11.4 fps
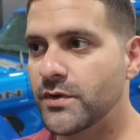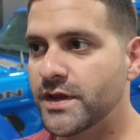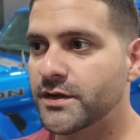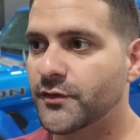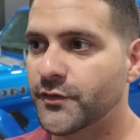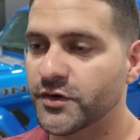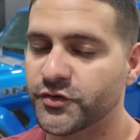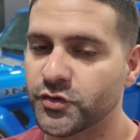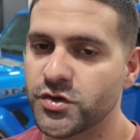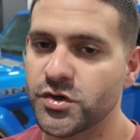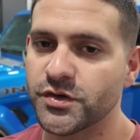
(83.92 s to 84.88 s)
Within the first
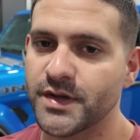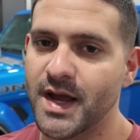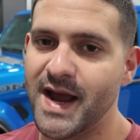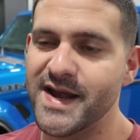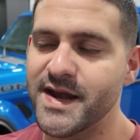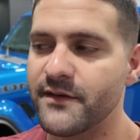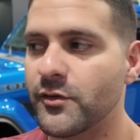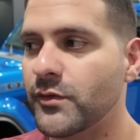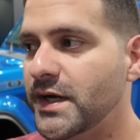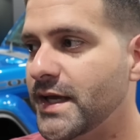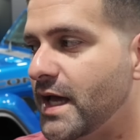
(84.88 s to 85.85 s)
2 years, I never
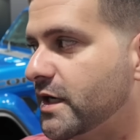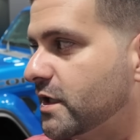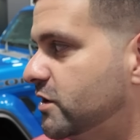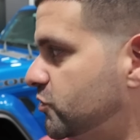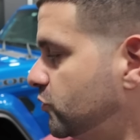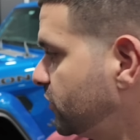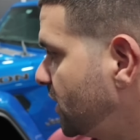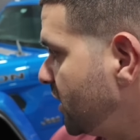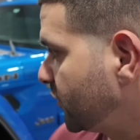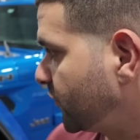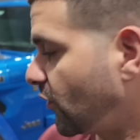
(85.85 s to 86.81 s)
really had any issues
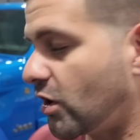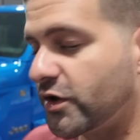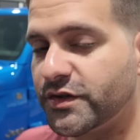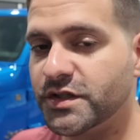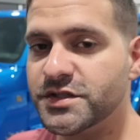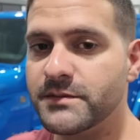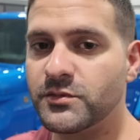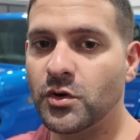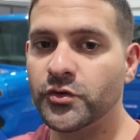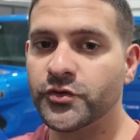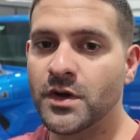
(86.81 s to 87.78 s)
as far as the Jeep
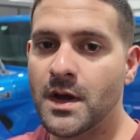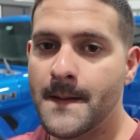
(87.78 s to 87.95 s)
goes,